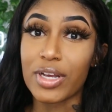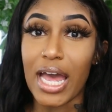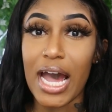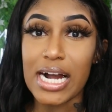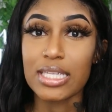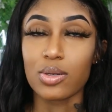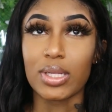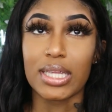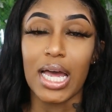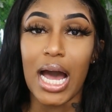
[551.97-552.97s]
react,
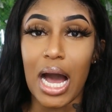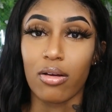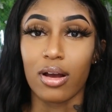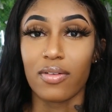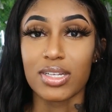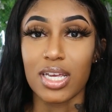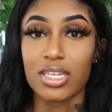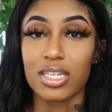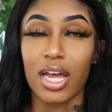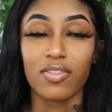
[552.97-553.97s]
or like that awkward
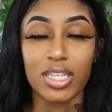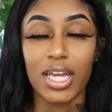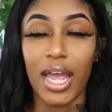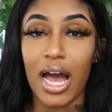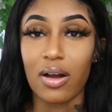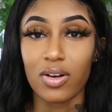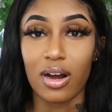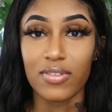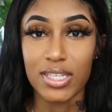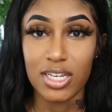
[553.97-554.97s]
conversation. I really hate
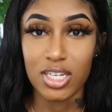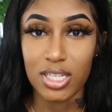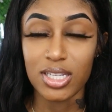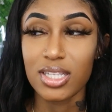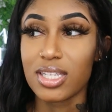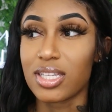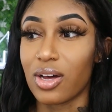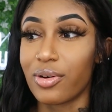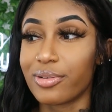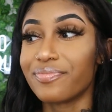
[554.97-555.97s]
awkward conversations.
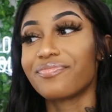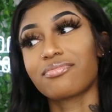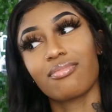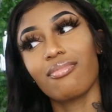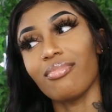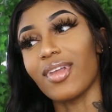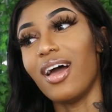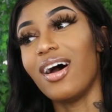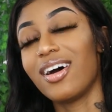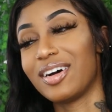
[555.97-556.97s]
So
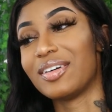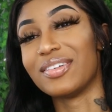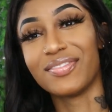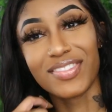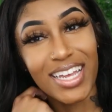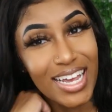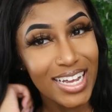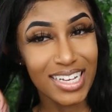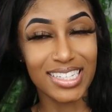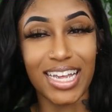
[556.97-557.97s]

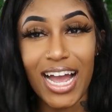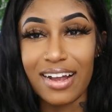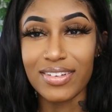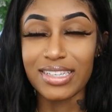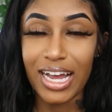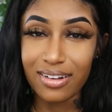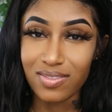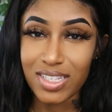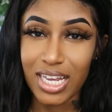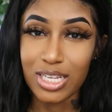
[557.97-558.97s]
because not
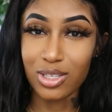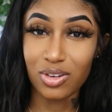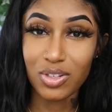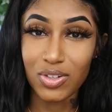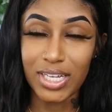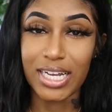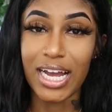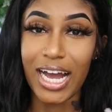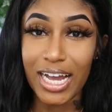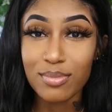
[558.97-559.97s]
everyone's like social.
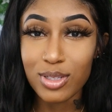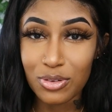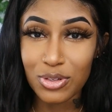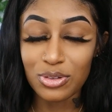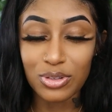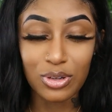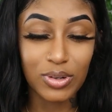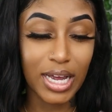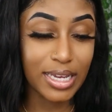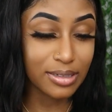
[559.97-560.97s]
Like I'm social,
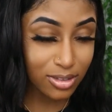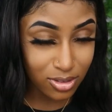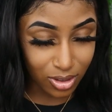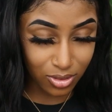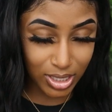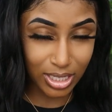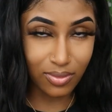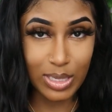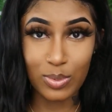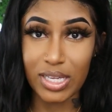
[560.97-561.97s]
so when I, you know,
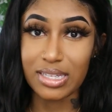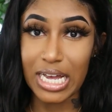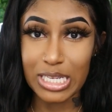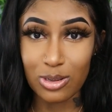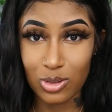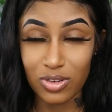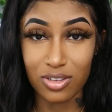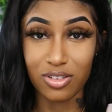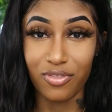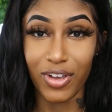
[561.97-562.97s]
get around someone that's not social,
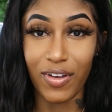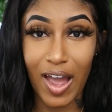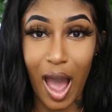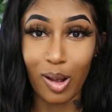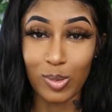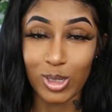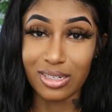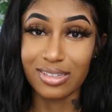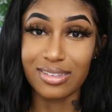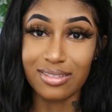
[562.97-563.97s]
it's just a very
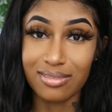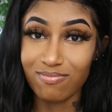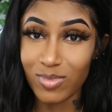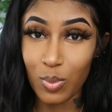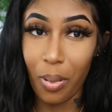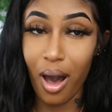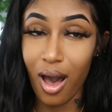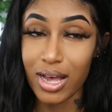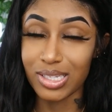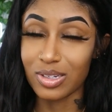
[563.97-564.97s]
awkward
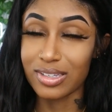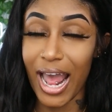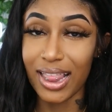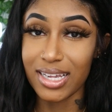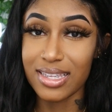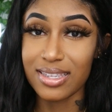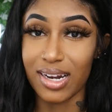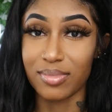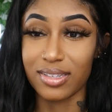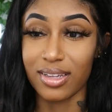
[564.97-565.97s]
pause or silence,
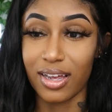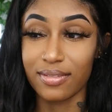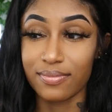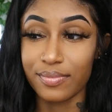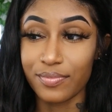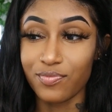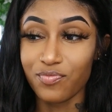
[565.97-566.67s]
and I'm just like,